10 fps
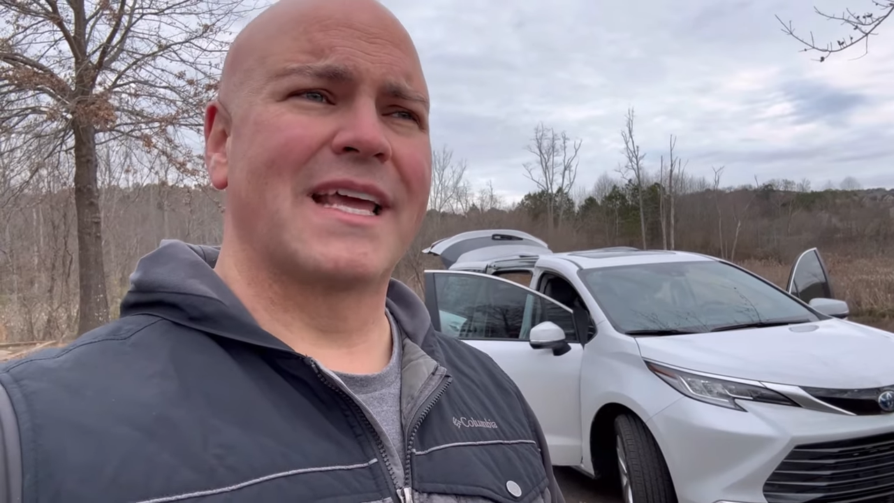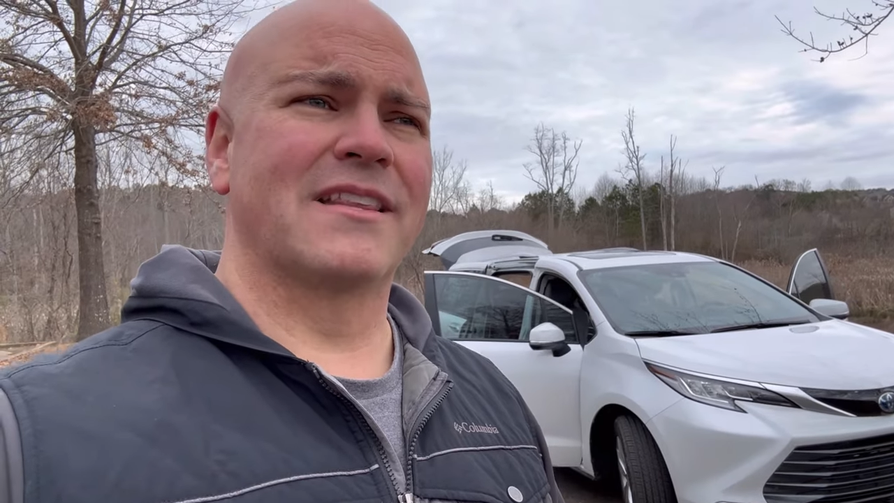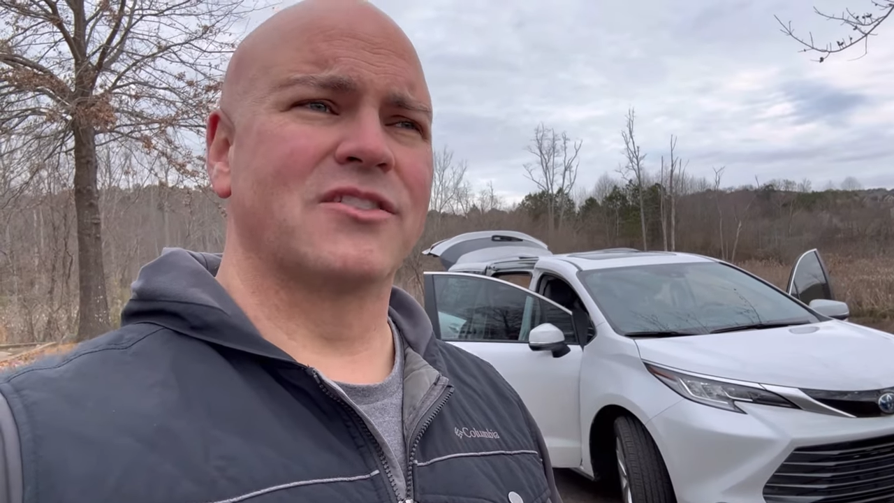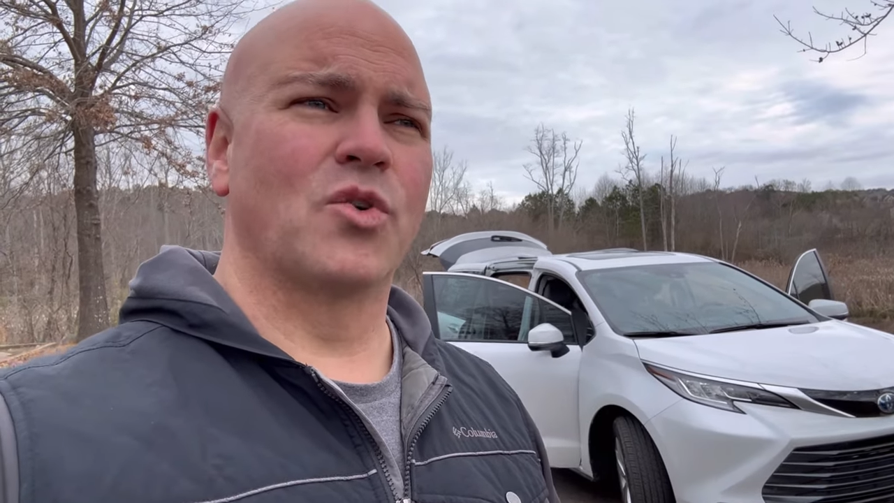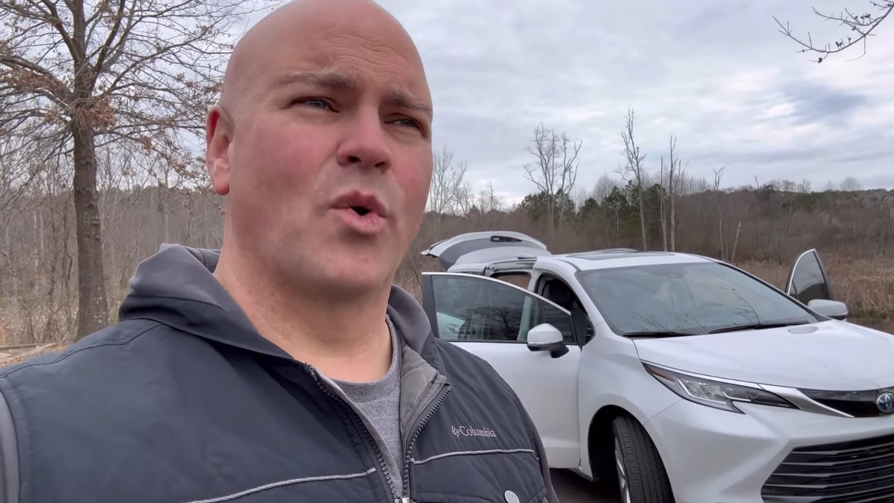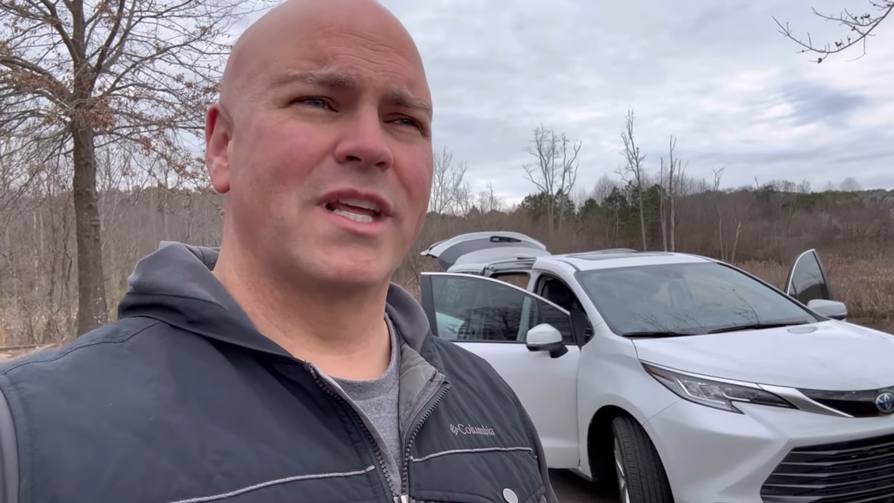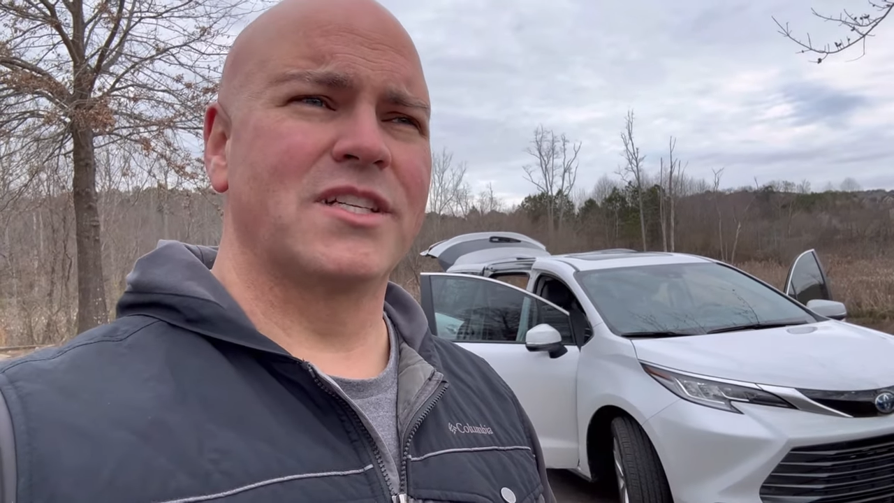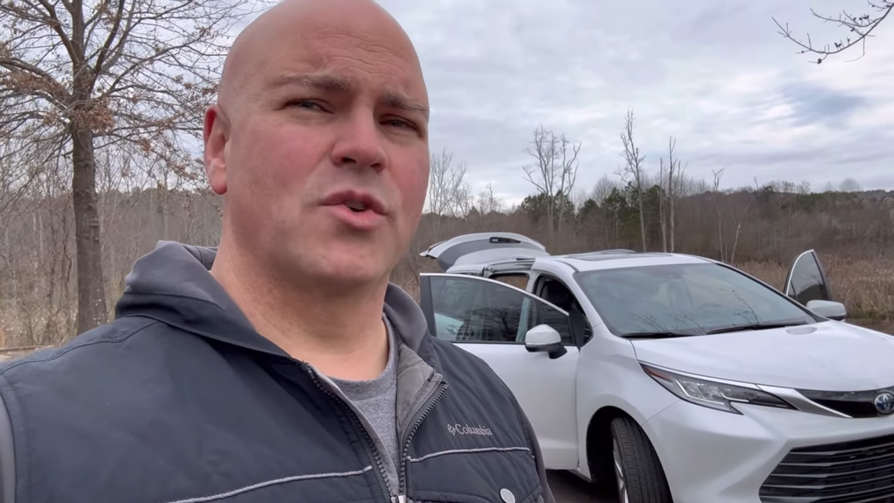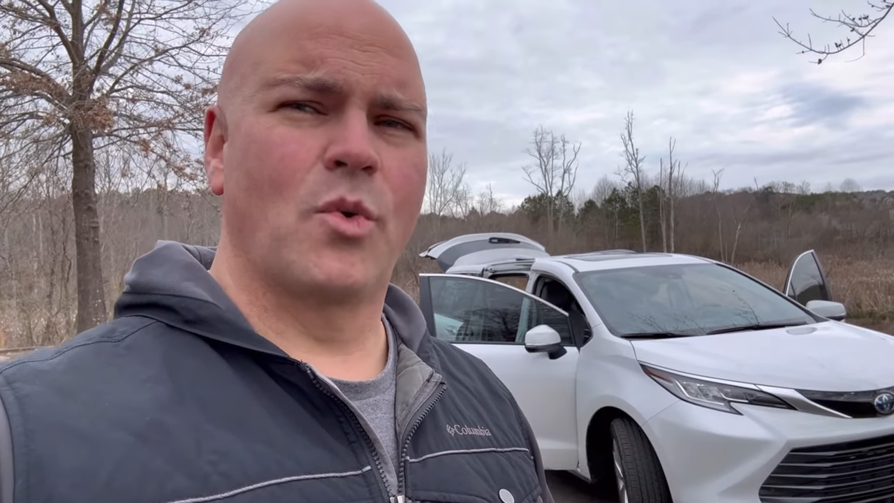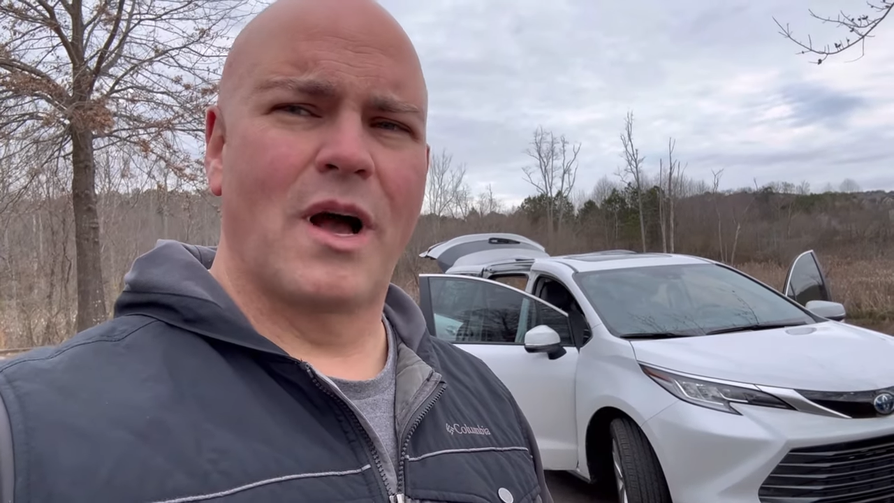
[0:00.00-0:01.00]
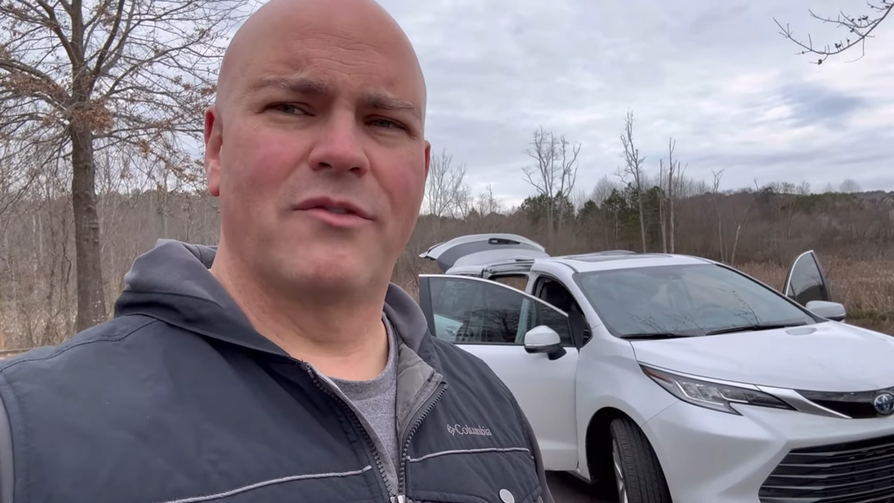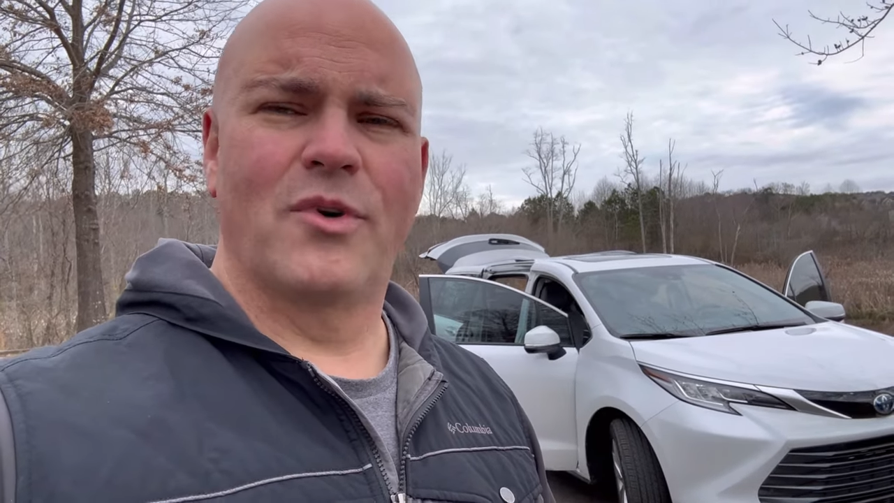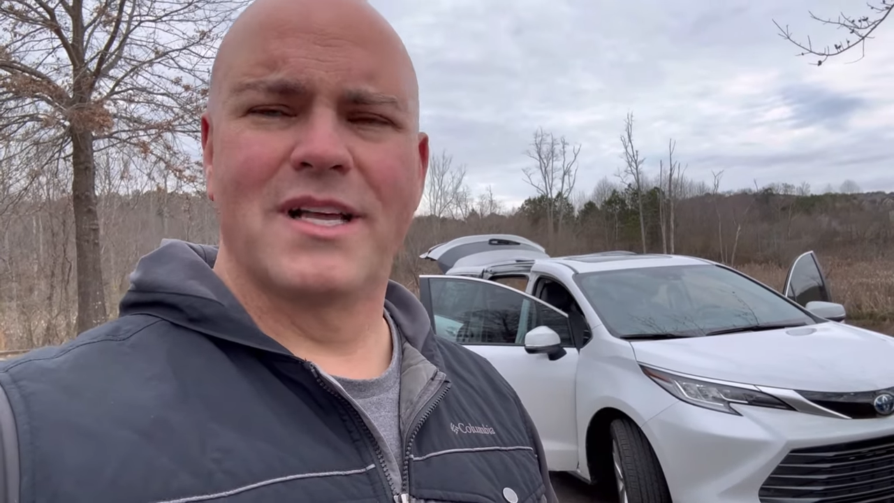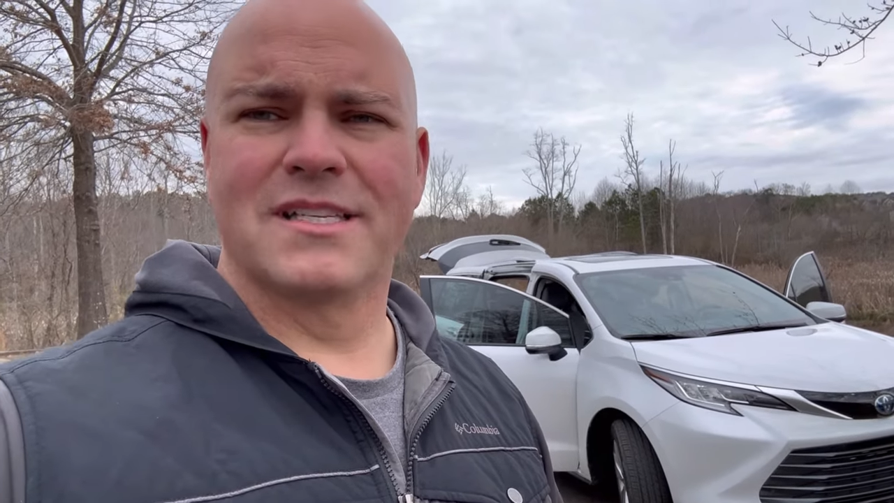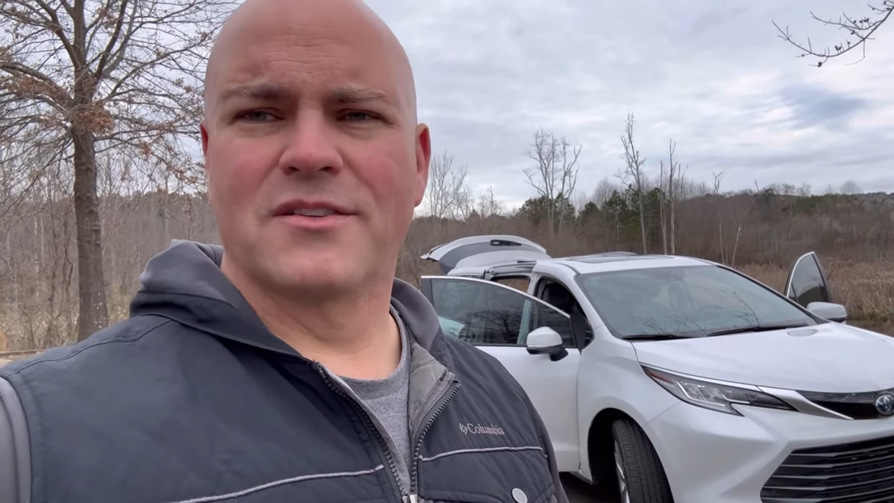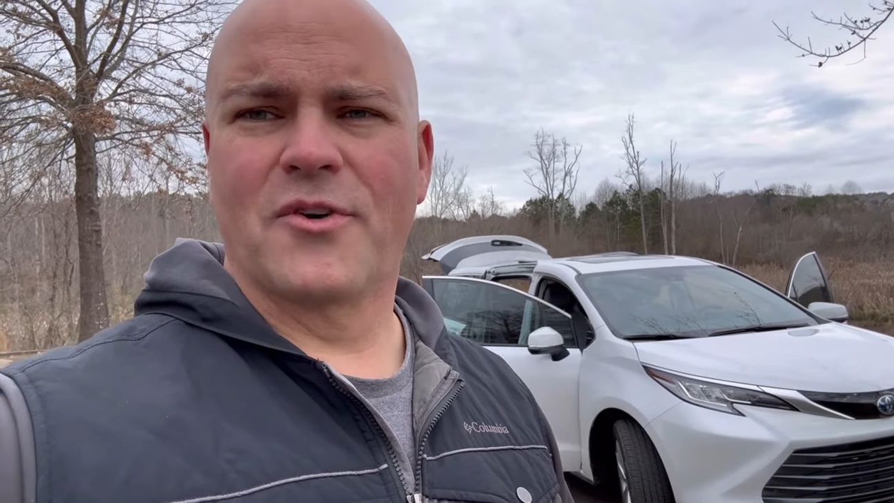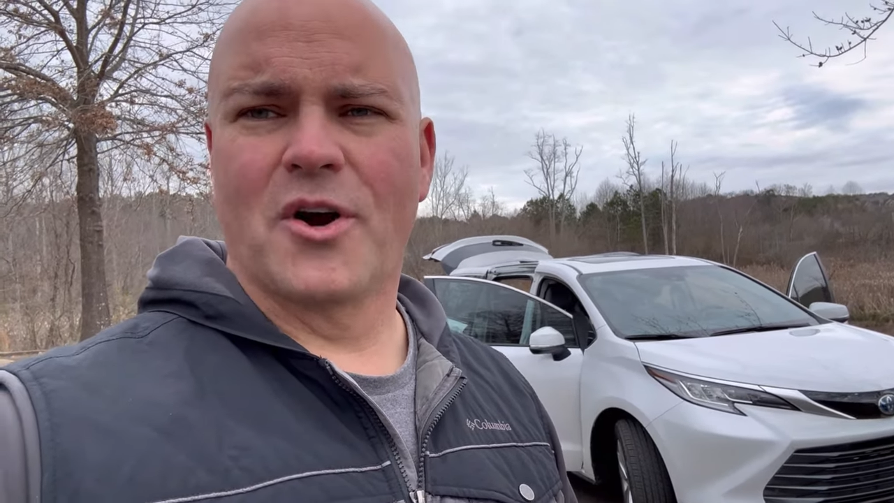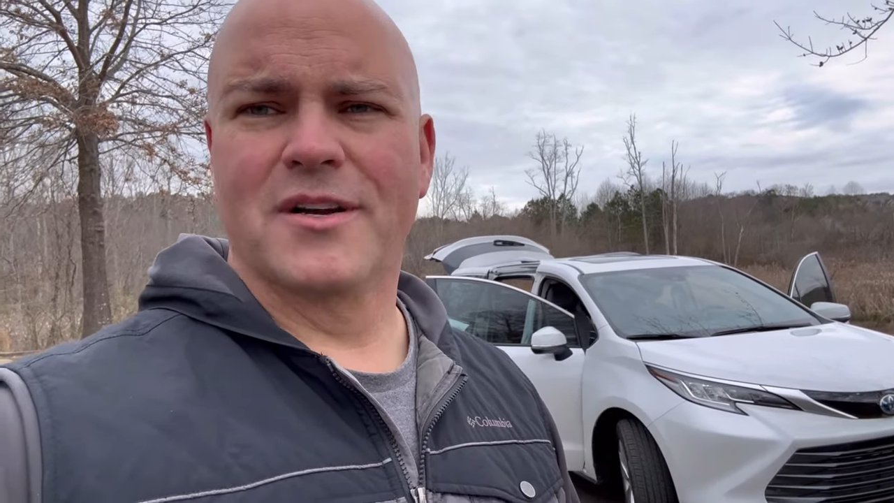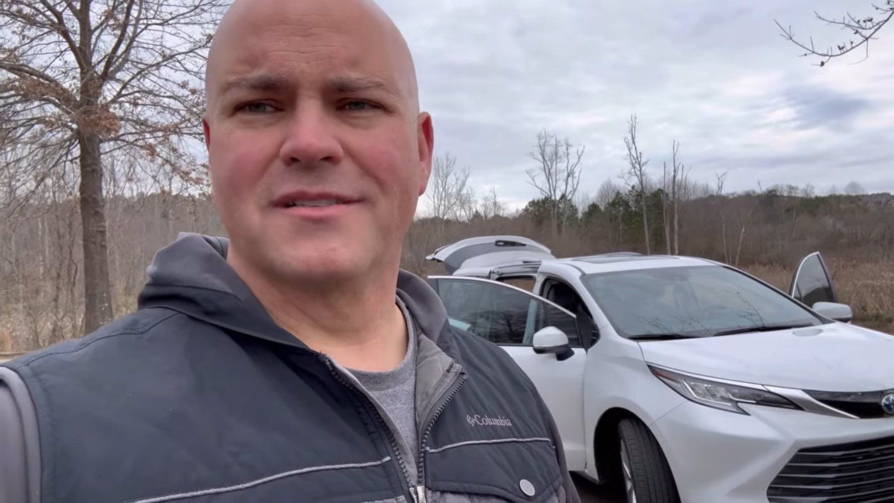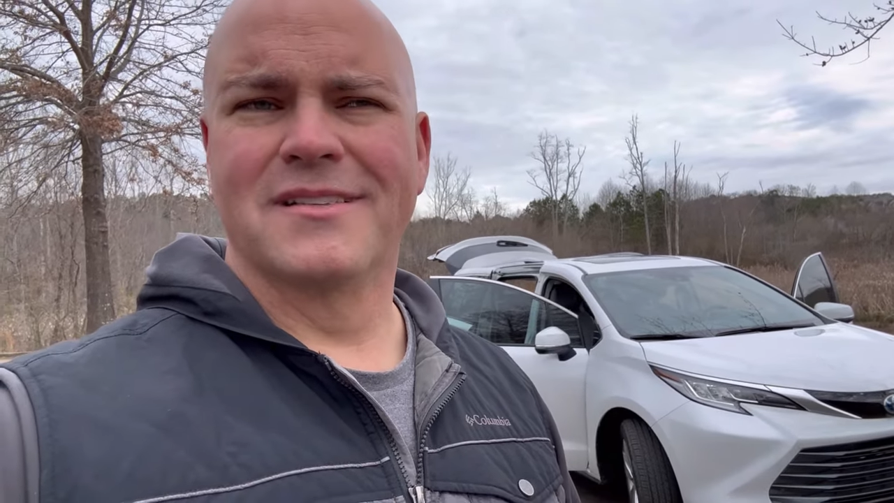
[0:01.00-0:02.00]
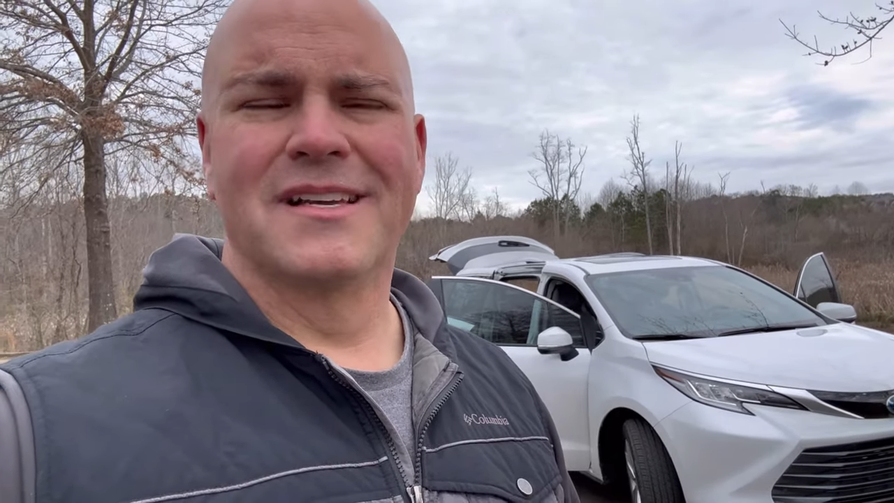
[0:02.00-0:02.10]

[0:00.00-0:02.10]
the 2012 was as far as